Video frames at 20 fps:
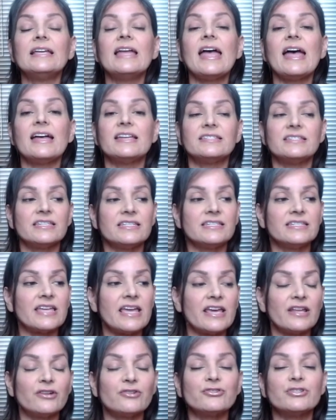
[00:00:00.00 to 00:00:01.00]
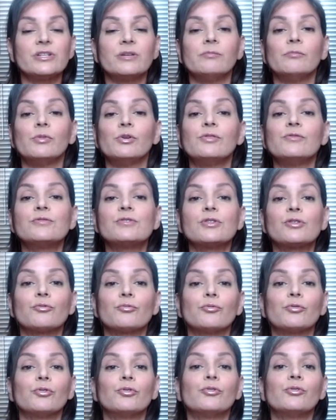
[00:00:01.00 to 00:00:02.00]
as this energy moves
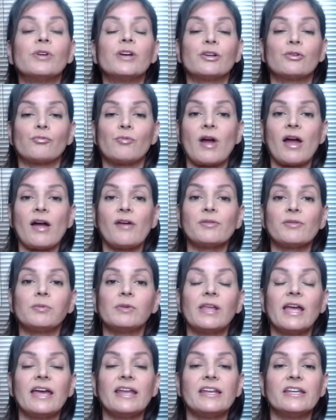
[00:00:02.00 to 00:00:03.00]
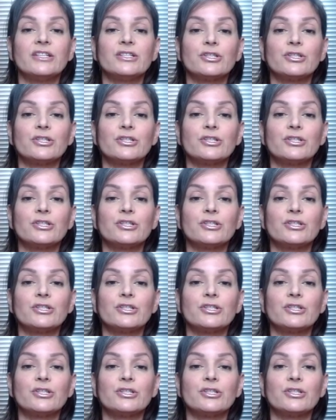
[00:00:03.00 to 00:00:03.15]
through and around the planet